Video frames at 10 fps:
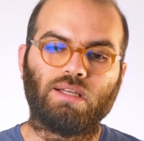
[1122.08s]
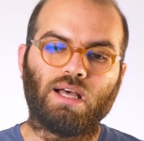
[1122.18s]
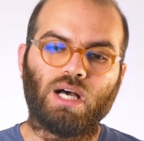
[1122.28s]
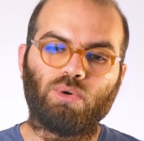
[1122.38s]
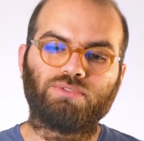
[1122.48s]

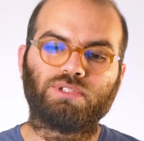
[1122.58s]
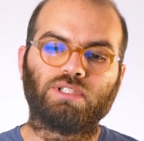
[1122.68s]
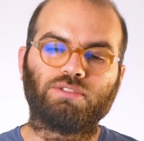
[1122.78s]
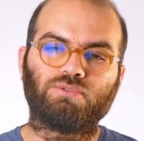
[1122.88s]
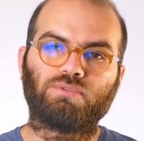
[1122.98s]
However,
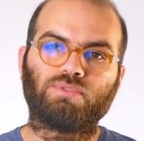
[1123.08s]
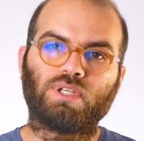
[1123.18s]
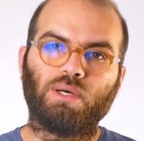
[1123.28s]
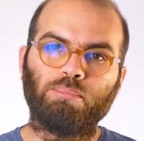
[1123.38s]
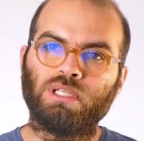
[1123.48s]
if
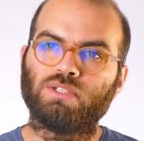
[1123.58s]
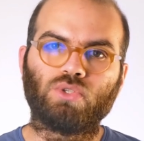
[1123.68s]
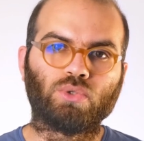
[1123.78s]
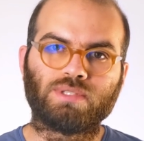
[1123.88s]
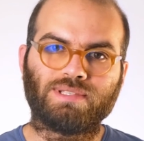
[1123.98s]
companies
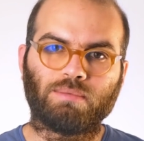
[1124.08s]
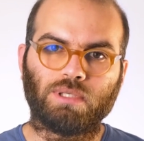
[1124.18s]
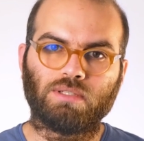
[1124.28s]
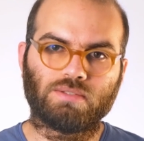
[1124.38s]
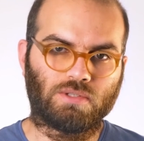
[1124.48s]
don't step
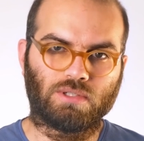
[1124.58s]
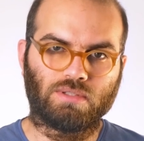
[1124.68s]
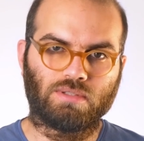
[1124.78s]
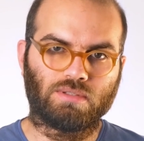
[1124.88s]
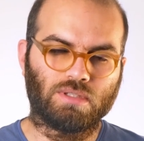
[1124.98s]
in and
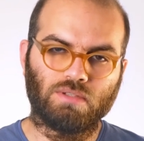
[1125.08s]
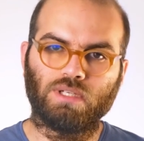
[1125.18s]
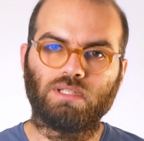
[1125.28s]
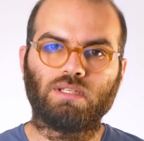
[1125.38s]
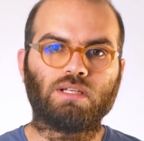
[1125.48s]
start
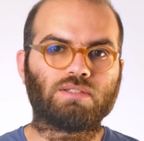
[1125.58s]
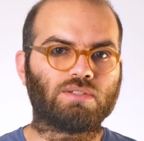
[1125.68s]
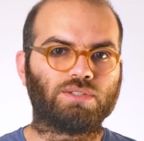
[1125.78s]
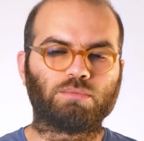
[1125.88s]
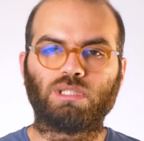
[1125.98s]
innovating and
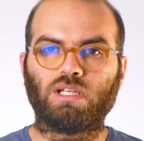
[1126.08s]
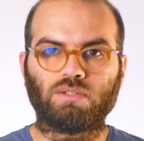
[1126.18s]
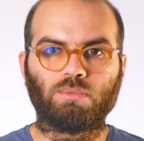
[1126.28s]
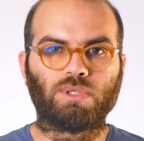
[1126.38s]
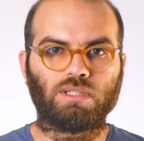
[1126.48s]
start bringing
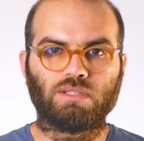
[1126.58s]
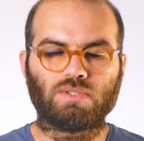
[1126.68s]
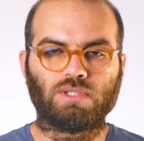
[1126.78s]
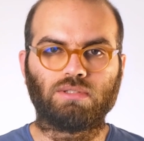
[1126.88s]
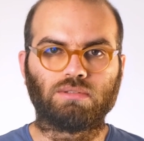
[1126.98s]
to market
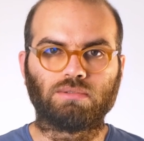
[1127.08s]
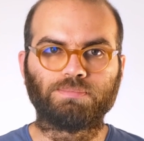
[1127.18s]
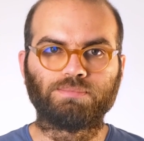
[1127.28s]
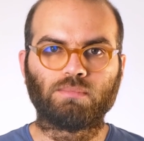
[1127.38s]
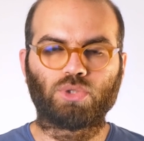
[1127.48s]
certain
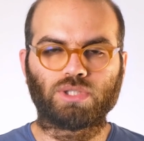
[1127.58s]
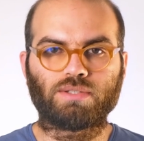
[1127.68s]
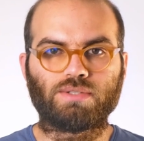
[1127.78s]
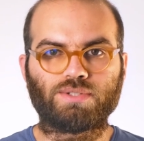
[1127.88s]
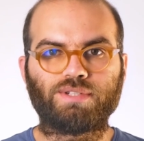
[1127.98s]
products
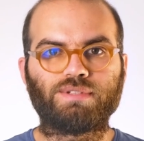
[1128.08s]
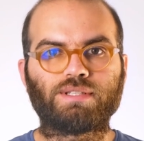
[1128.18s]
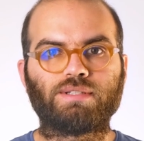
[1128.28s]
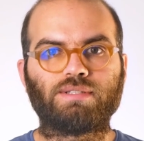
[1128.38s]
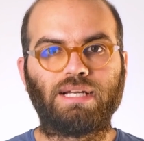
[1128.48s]
and
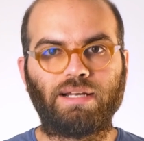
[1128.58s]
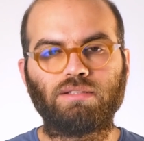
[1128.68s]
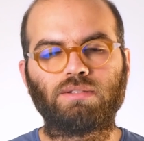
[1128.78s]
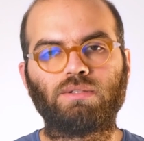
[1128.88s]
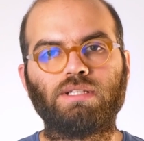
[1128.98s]
services
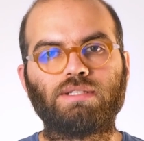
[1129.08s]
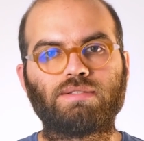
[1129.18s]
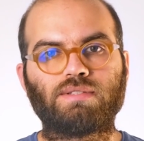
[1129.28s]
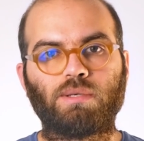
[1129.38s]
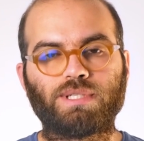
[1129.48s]
related to
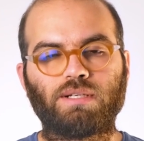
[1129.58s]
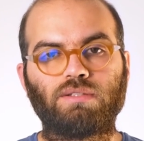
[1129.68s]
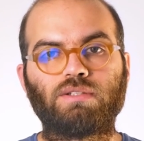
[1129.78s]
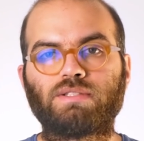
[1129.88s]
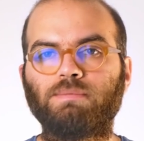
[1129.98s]
these
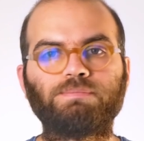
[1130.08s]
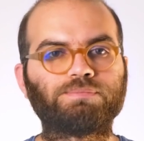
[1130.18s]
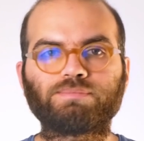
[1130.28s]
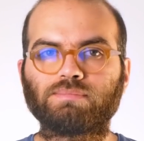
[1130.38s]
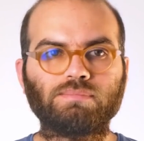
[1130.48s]
subsectors,
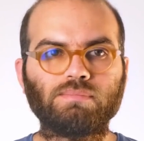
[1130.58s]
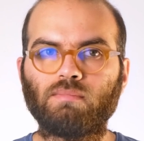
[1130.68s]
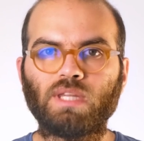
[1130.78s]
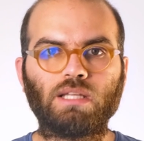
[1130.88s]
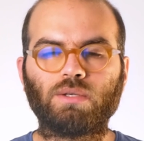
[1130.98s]

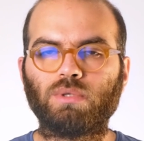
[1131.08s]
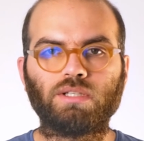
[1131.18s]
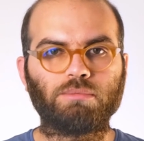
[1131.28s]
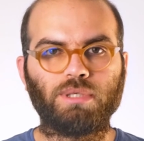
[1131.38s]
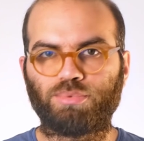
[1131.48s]
there will
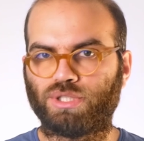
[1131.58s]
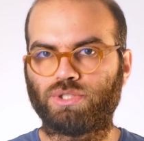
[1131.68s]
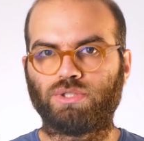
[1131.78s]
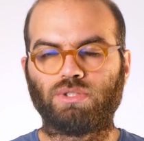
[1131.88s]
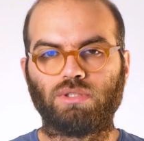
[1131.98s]
not be
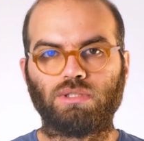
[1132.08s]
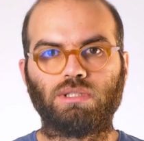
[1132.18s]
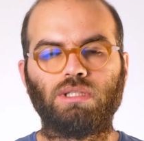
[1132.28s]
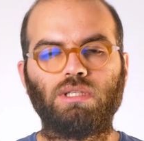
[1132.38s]
pressure on